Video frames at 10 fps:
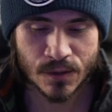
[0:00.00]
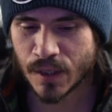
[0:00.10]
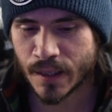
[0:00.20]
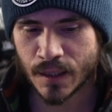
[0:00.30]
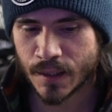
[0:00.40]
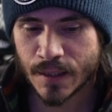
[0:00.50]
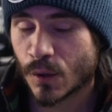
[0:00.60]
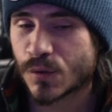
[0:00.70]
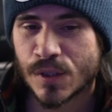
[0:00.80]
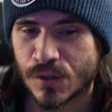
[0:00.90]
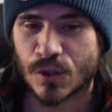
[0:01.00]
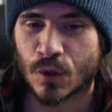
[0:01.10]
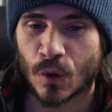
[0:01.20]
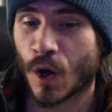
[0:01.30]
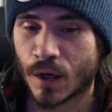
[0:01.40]
It's like an
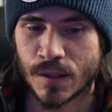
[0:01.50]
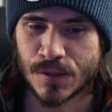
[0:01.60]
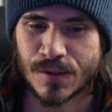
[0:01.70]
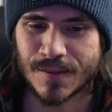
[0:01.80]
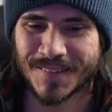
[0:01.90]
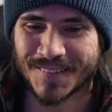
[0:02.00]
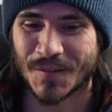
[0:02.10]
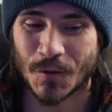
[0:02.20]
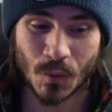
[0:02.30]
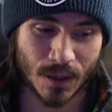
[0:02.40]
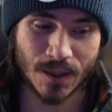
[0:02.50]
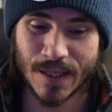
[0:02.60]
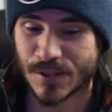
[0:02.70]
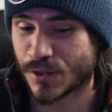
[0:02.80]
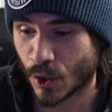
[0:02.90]
egotistical artist who really
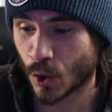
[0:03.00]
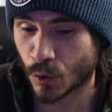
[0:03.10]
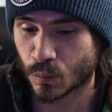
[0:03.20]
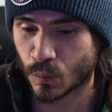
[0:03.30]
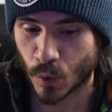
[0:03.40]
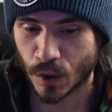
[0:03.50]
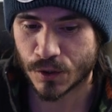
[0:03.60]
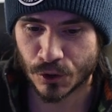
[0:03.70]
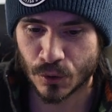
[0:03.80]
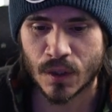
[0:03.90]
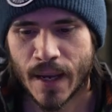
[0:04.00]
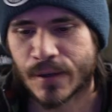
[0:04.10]
likes their own work too.